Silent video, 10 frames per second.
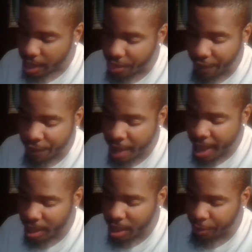the
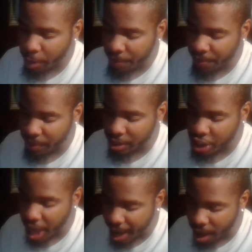fat left over from the
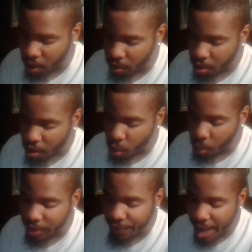child
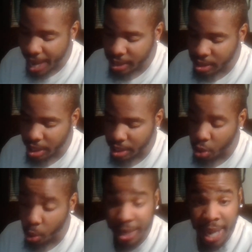was fashioned
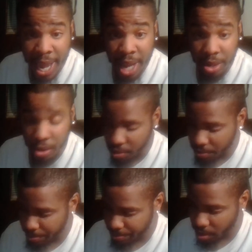into a candle,
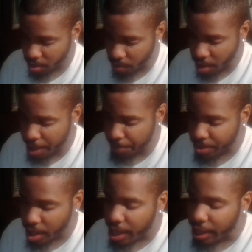right?
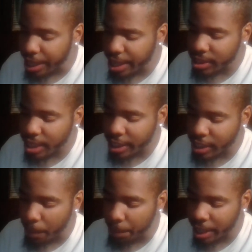Then it says,
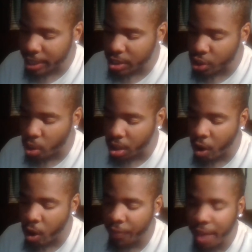and placed into a
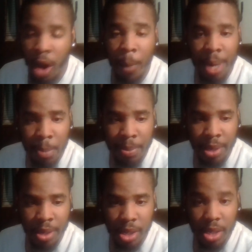carved out
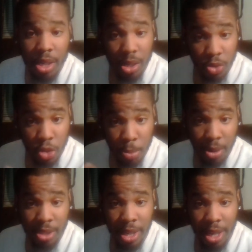pumpkin. Don't you
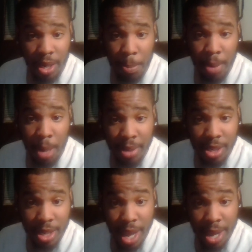partake in the pumpkin
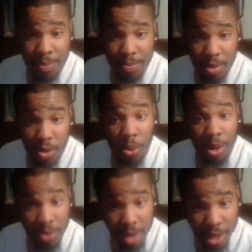today? Where do
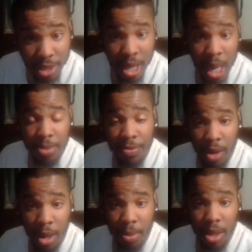you think this comes
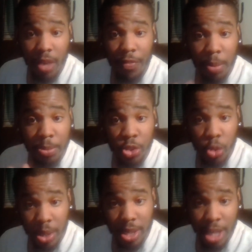from? From
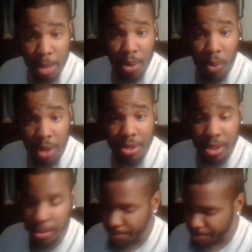Druid demon worship.